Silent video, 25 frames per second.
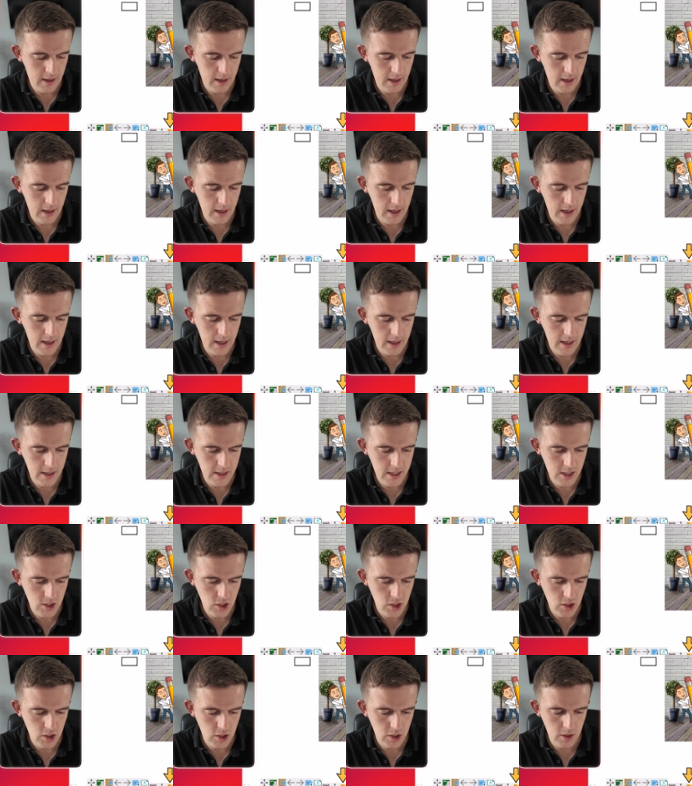In
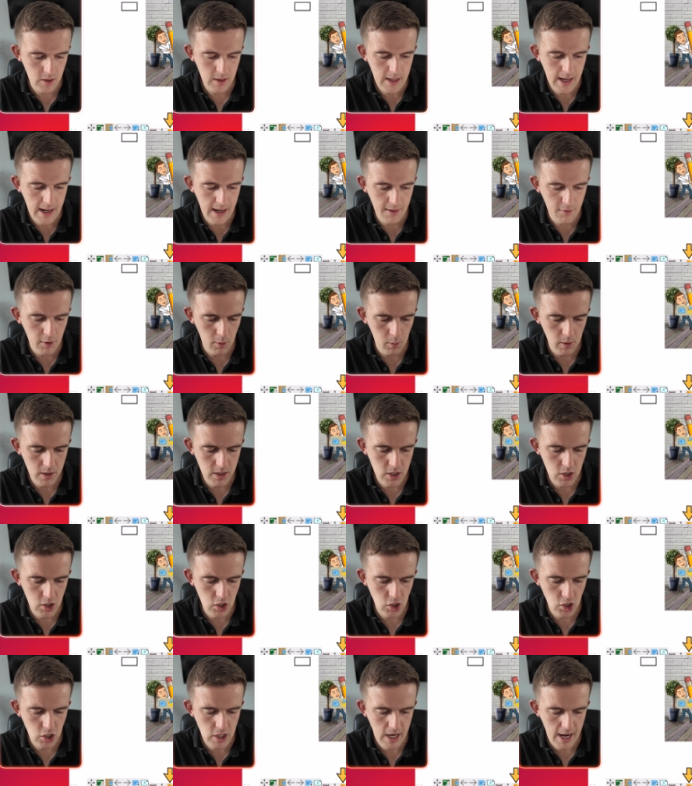addition to that, if I wanted
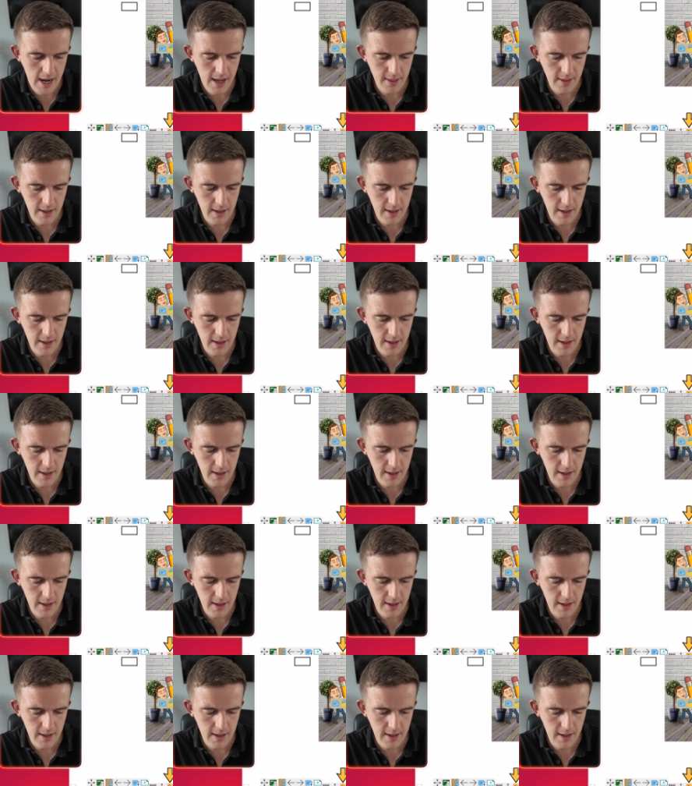to share